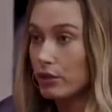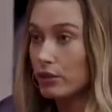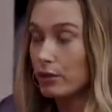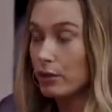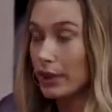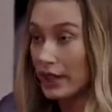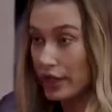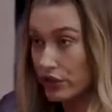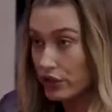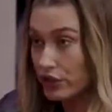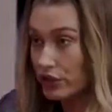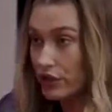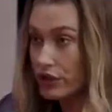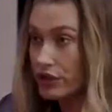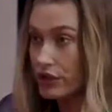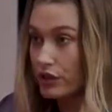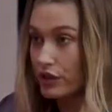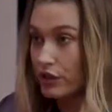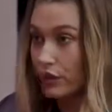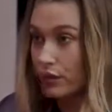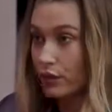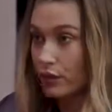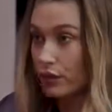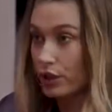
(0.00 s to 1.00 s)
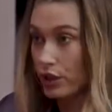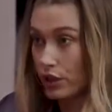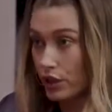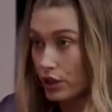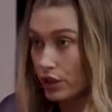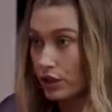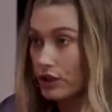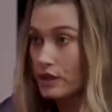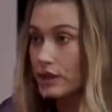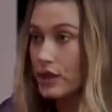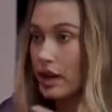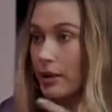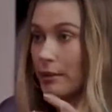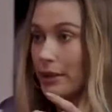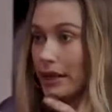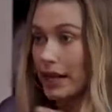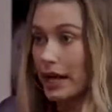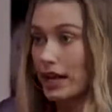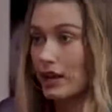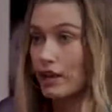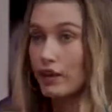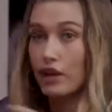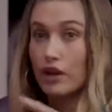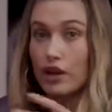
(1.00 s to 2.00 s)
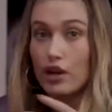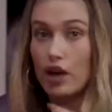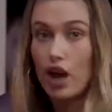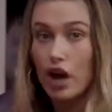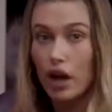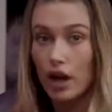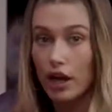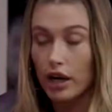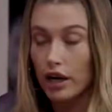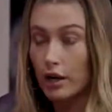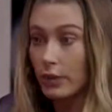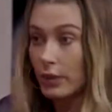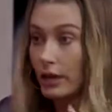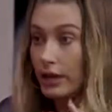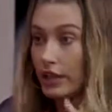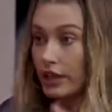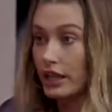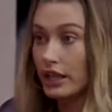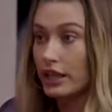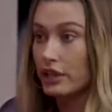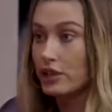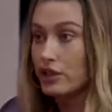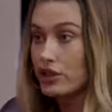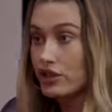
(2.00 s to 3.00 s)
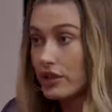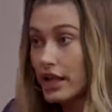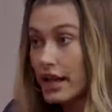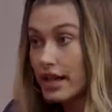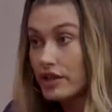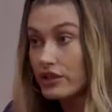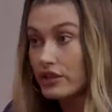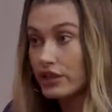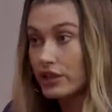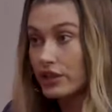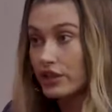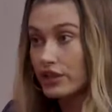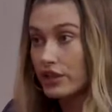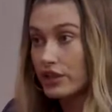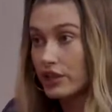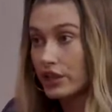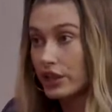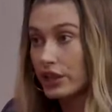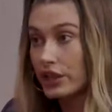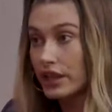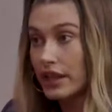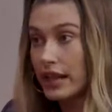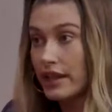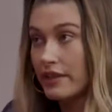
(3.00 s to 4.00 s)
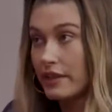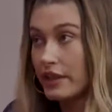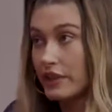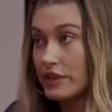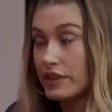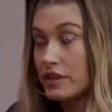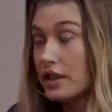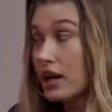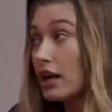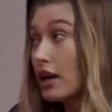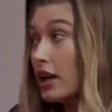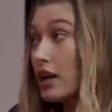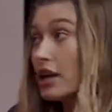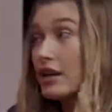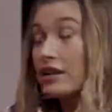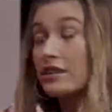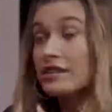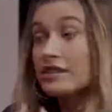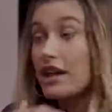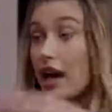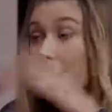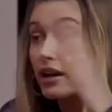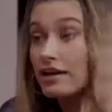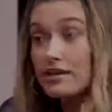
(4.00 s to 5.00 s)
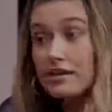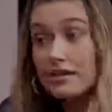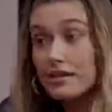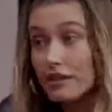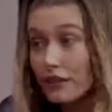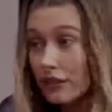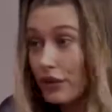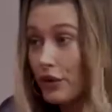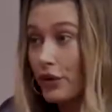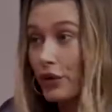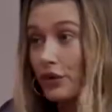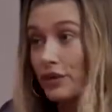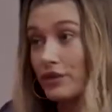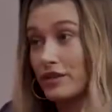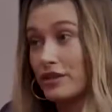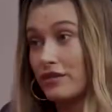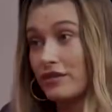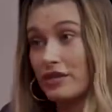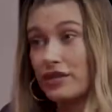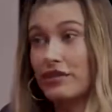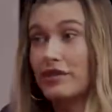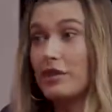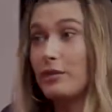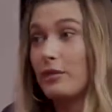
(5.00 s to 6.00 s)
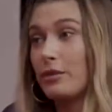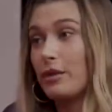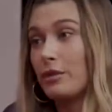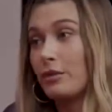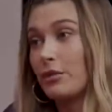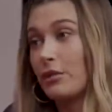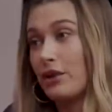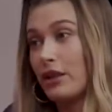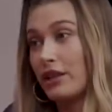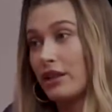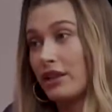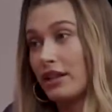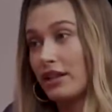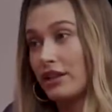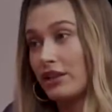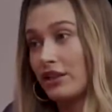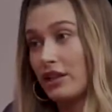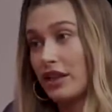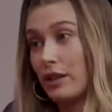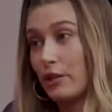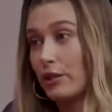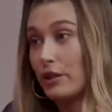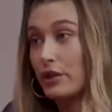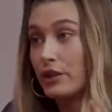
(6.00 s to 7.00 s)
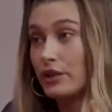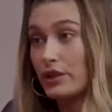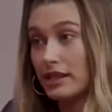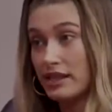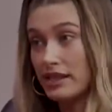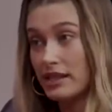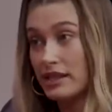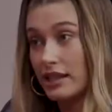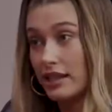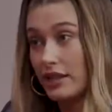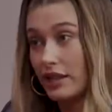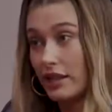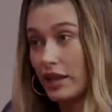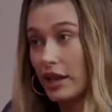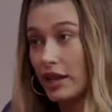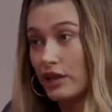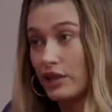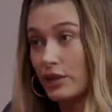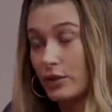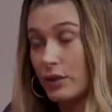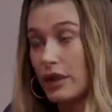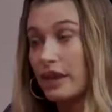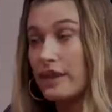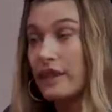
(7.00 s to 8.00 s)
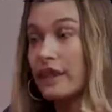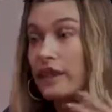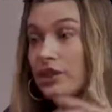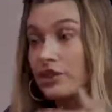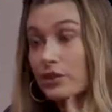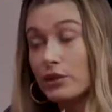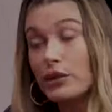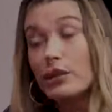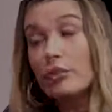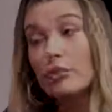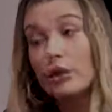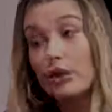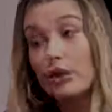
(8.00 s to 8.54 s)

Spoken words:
pictures of girls coming out of their car when they're in a dress or in a skirt, and there's tons of photos of different people on the internet where you can see their underwear, and they do it